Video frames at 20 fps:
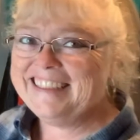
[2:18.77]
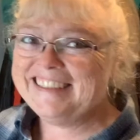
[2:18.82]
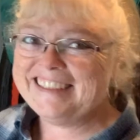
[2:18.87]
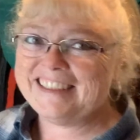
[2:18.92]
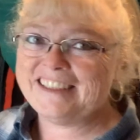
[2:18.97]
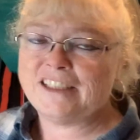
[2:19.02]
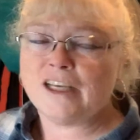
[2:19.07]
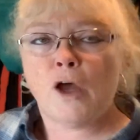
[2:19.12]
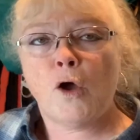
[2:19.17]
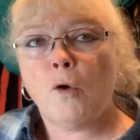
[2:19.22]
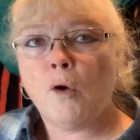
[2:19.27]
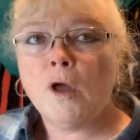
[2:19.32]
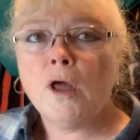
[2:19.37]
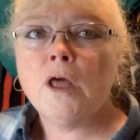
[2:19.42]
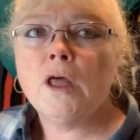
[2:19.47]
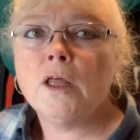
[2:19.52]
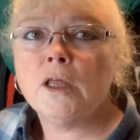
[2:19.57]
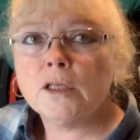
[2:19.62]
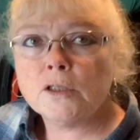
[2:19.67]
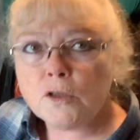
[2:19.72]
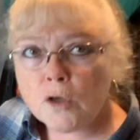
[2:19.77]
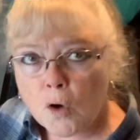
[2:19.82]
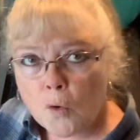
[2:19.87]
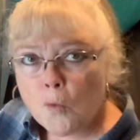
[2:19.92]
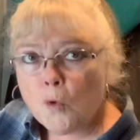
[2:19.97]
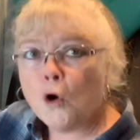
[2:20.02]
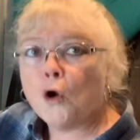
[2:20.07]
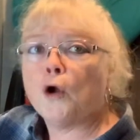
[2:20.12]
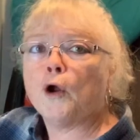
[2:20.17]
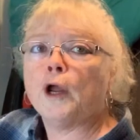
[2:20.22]
so don't
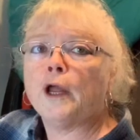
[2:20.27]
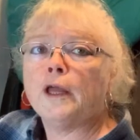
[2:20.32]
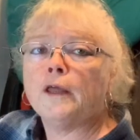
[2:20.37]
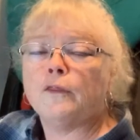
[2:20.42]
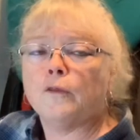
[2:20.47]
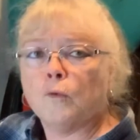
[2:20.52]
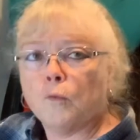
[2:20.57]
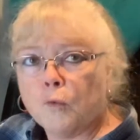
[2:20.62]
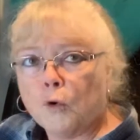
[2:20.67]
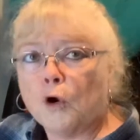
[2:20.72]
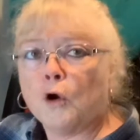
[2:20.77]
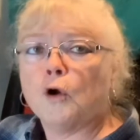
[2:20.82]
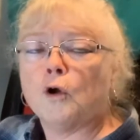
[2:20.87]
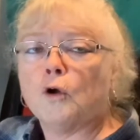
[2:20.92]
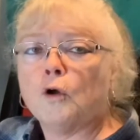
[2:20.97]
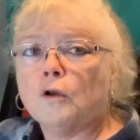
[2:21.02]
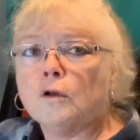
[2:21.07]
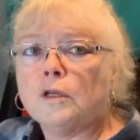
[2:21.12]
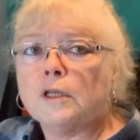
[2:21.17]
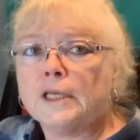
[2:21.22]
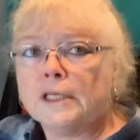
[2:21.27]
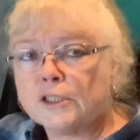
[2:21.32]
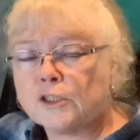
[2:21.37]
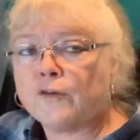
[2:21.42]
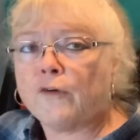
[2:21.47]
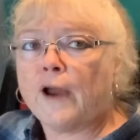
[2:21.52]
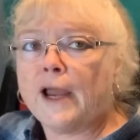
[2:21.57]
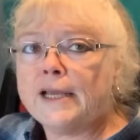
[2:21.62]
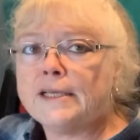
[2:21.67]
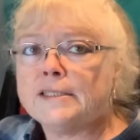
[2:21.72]
worry, the world is
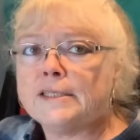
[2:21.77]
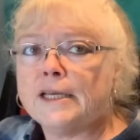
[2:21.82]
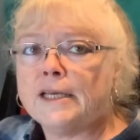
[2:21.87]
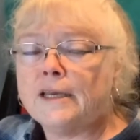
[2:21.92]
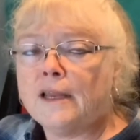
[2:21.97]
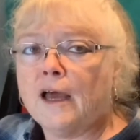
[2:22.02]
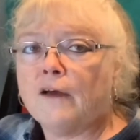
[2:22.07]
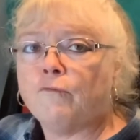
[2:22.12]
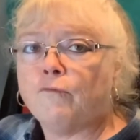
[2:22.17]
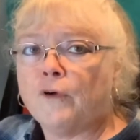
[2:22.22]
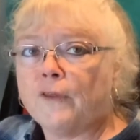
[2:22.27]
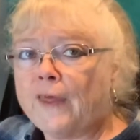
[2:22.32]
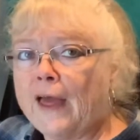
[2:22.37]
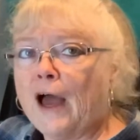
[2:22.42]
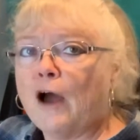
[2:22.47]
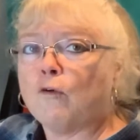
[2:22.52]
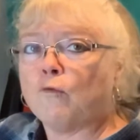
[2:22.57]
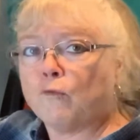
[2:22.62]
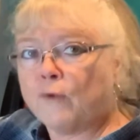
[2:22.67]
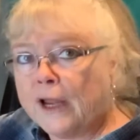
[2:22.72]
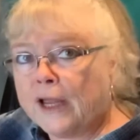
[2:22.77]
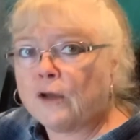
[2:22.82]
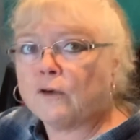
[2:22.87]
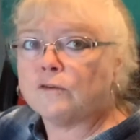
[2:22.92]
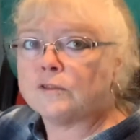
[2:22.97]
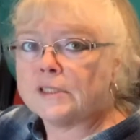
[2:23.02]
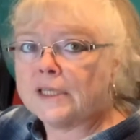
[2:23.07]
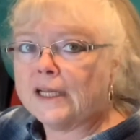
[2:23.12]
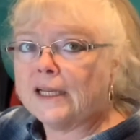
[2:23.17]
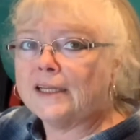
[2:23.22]
crazy enough without
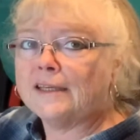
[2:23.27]
wrinkles in it.